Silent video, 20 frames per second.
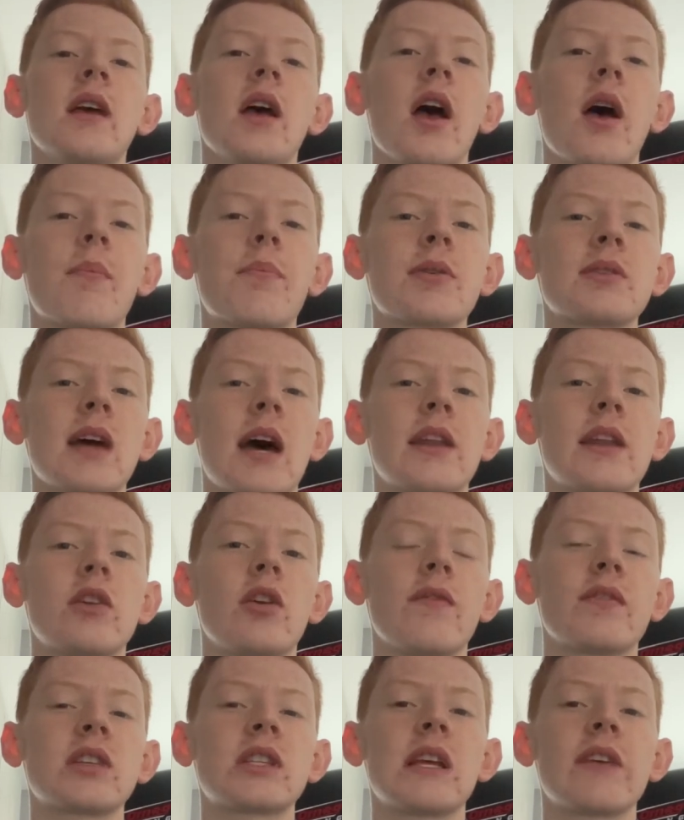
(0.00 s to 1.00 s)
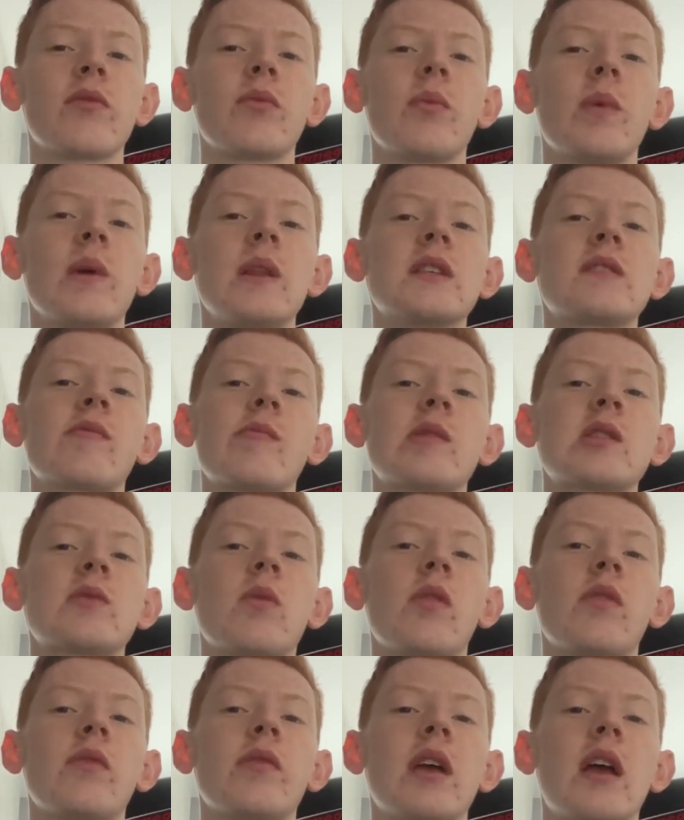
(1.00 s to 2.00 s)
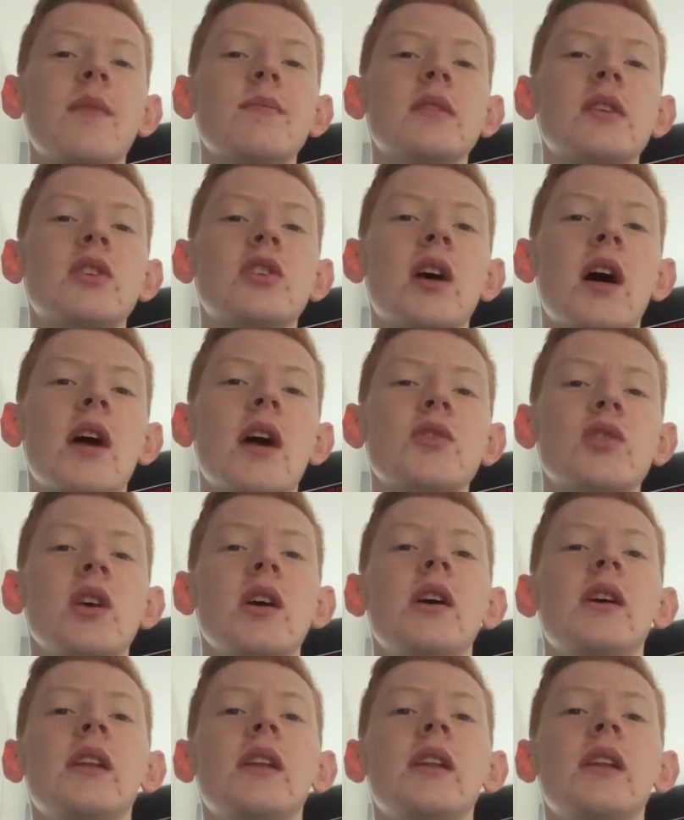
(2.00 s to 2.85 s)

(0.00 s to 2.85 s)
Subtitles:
and presided over 7 wins from his 12 games in charge,